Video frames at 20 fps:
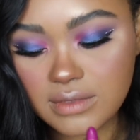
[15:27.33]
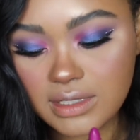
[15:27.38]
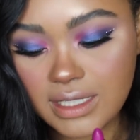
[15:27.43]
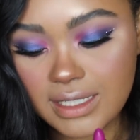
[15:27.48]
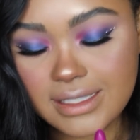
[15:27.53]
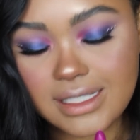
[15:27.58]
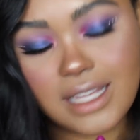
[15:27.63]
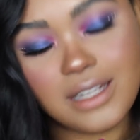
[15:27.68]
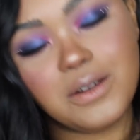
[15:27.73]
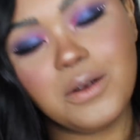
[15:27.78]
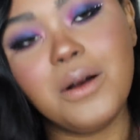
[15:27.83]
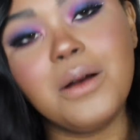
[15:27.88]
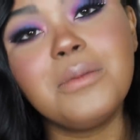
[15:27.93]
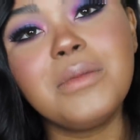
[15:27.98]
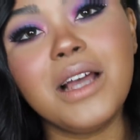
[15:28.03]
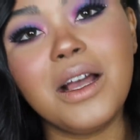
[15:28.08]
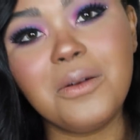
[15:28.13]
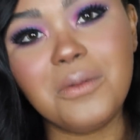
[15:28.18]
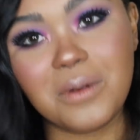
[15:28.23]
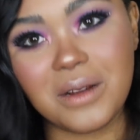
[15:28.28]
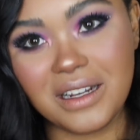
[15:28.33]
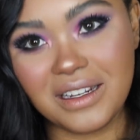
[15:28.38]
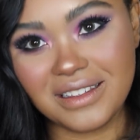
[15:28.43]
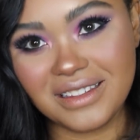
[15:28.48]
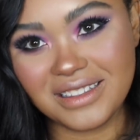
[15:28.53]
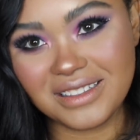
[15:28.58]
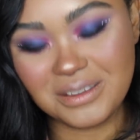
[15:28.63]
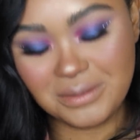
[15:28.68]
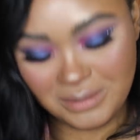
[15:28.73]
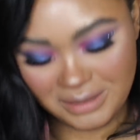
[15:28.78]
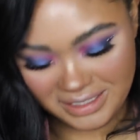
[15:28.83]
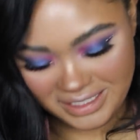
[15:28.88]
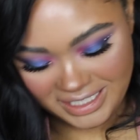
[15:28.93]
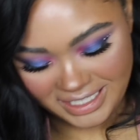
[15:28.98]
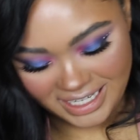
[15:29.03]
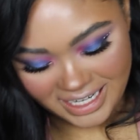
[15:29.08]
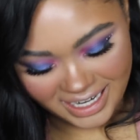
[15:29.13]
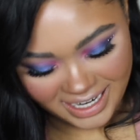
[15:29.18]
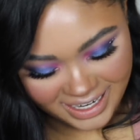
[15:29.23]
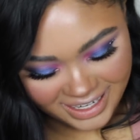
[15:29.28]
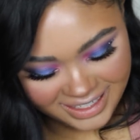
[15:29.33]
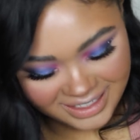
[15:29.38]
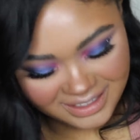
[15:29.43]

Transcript: Cause I know I'm not wearing this one today.